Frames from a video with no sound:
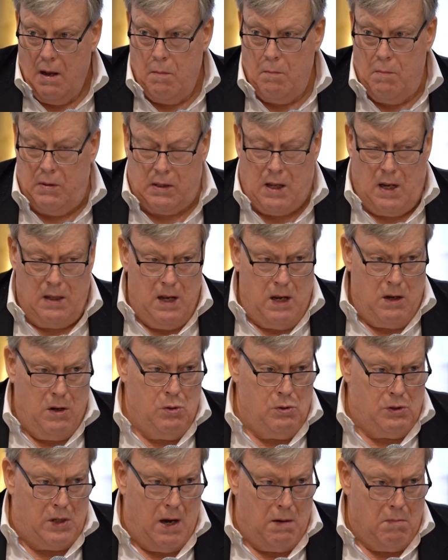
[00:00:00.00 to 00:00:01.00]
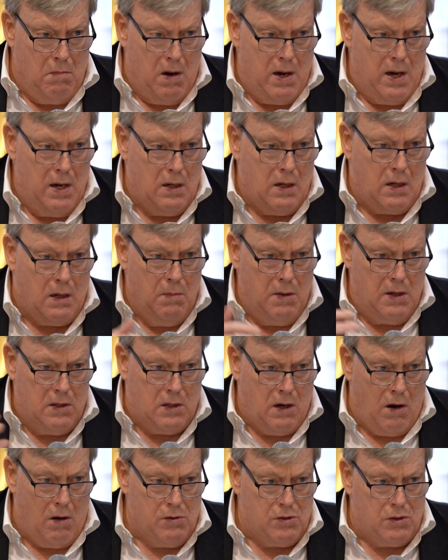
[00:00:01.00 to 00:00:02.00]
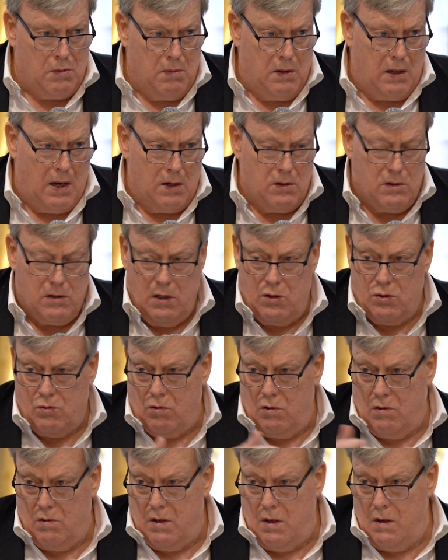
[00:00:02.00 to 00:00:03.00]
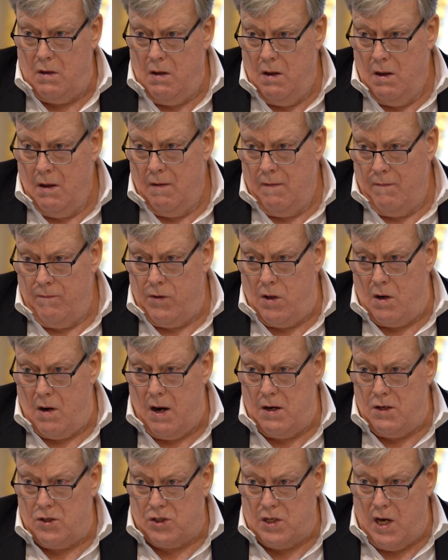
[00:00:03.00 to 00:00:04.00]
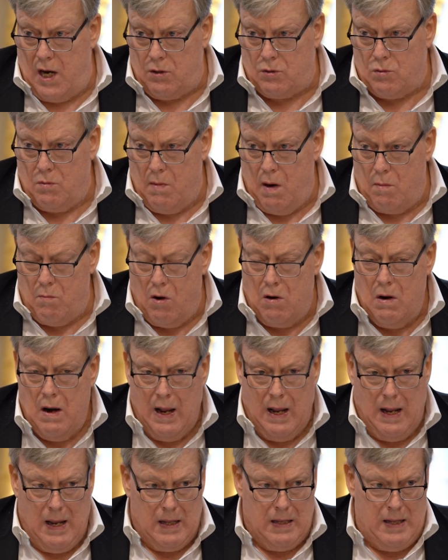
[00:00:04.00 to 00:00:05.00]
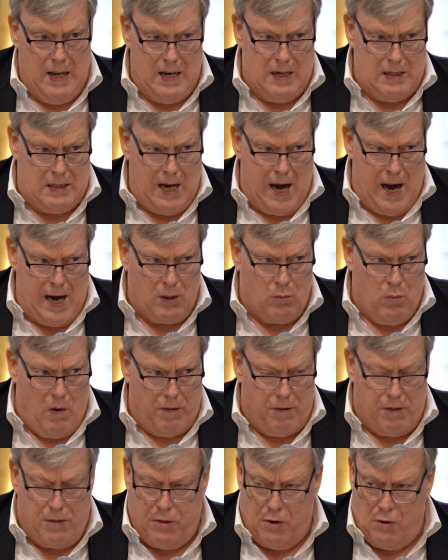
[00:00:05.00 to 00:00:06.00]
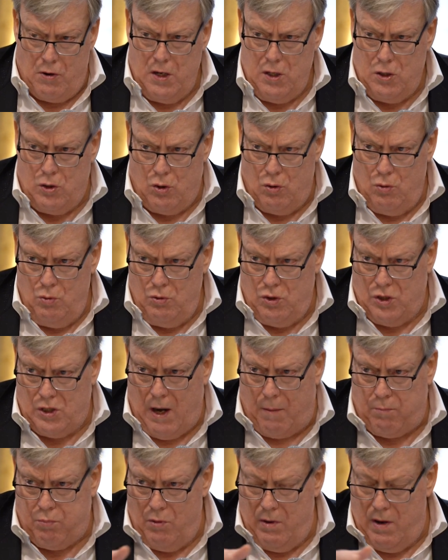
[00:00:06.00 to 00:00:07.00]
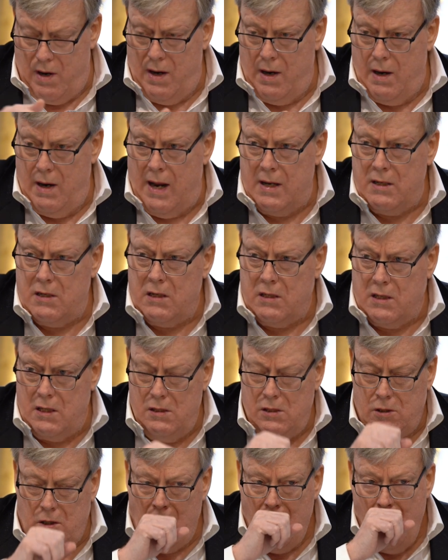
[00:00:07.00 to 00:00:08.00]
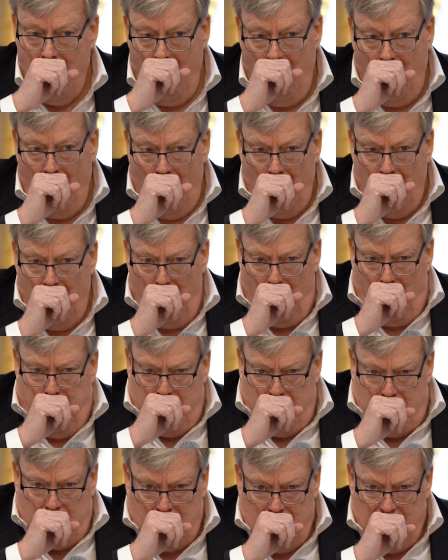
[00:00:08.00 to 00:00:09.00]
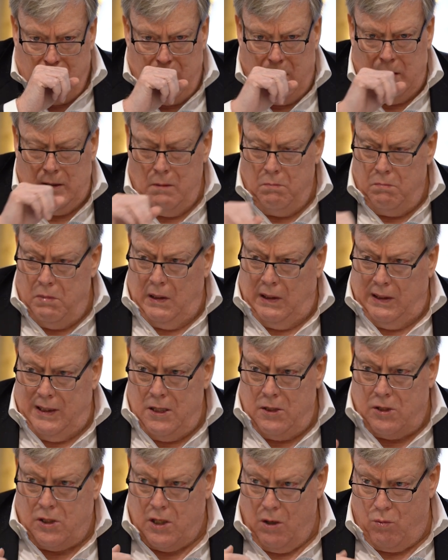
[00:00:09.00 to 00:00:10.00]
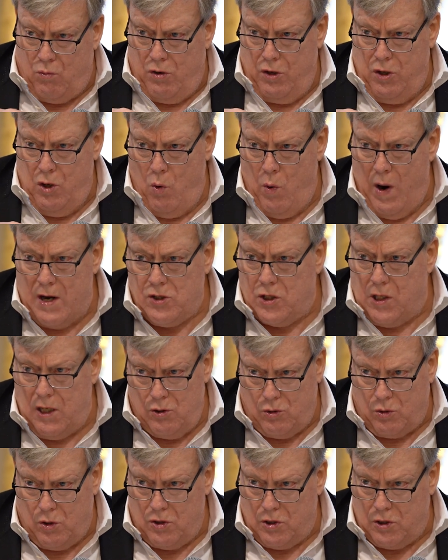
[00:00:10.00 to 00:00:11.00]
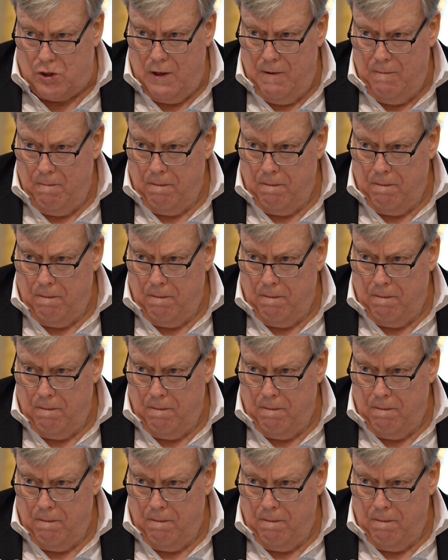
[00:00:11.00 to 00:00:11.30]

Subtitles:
but then they use that money to commit terrorism against Israel and the United States. Remember, they attacked, 32 separate entities in the Middle East that were U.S. interests